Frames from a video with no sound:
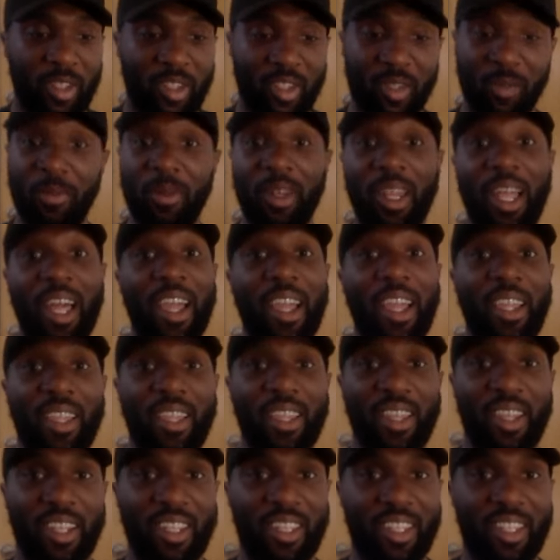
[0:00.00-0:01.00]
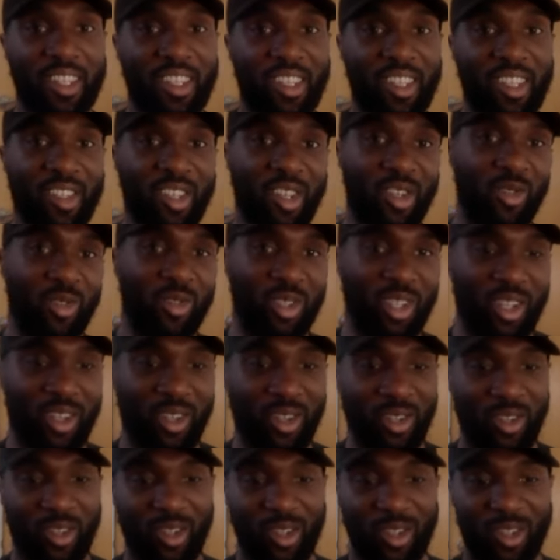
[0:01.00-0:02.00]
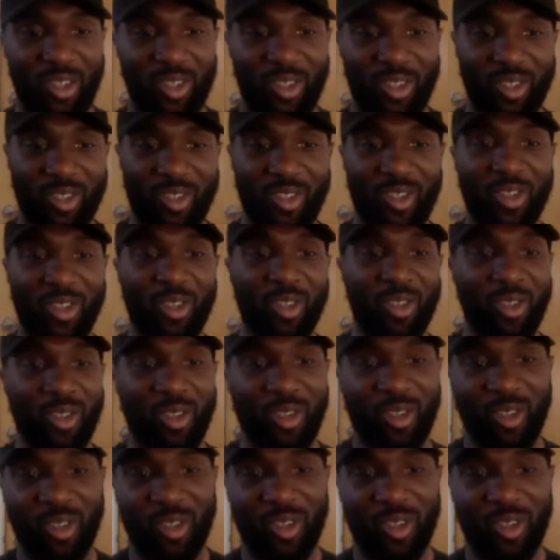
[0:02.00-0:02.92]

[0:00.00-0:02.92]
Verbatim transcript: some light at the end of the tunnel now you know.